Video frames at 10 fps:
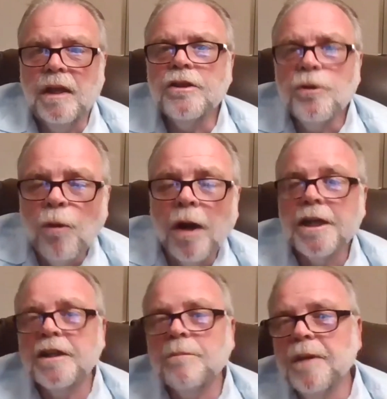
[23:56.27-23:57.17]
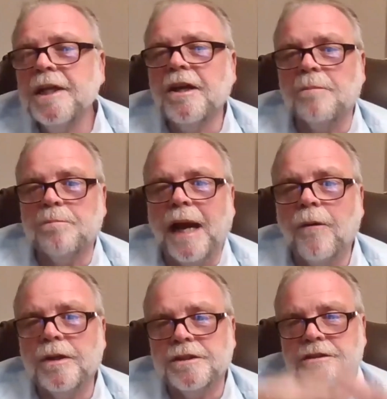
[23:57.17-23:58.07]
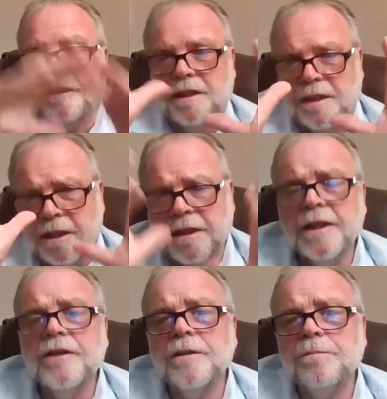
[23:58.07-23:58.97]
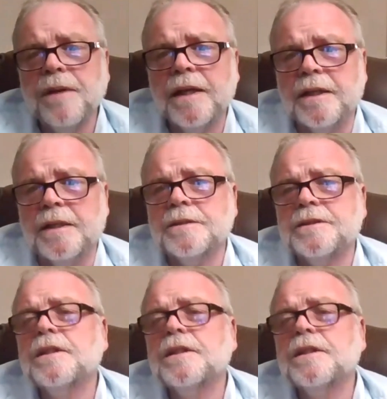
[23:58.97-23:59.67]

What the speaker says: The one and the many are balanced in an interdependence.